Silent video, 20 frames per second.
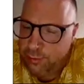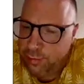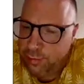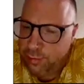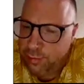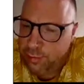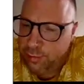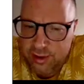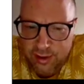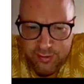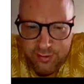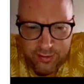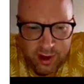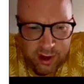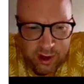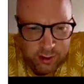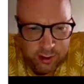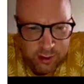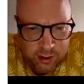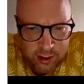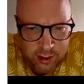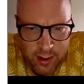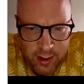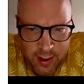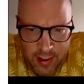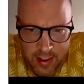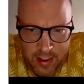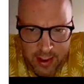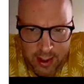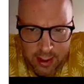for a production environment.
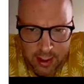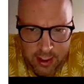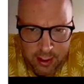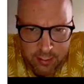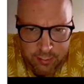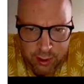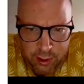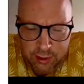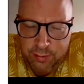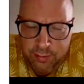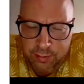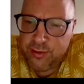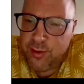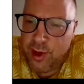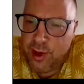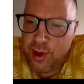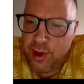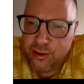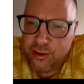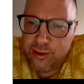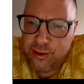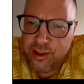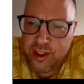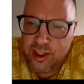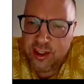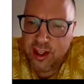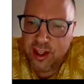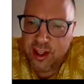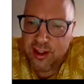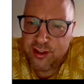But we also
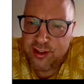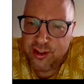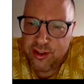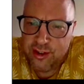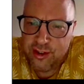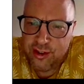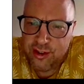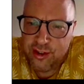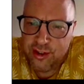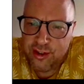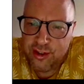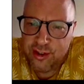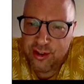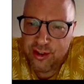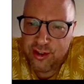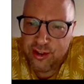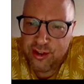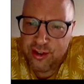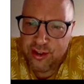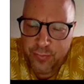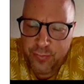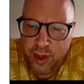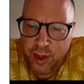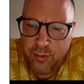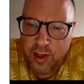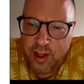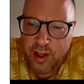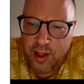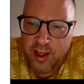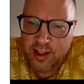see cases
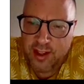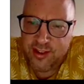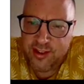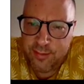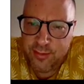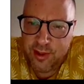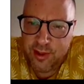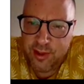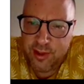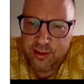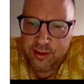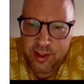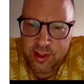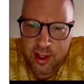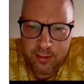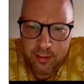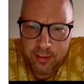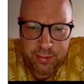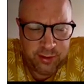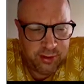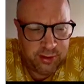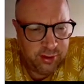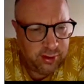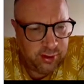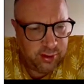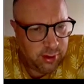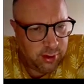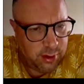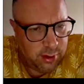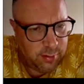where acceptance
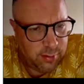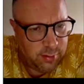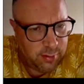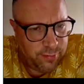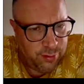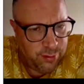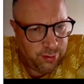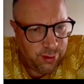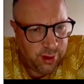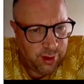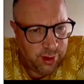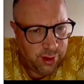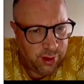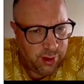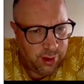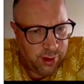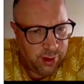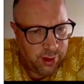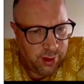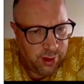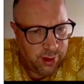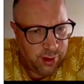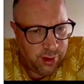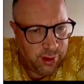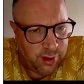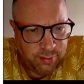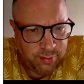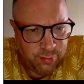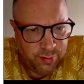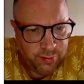happens for
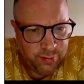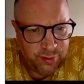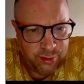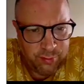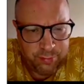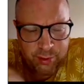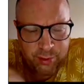applications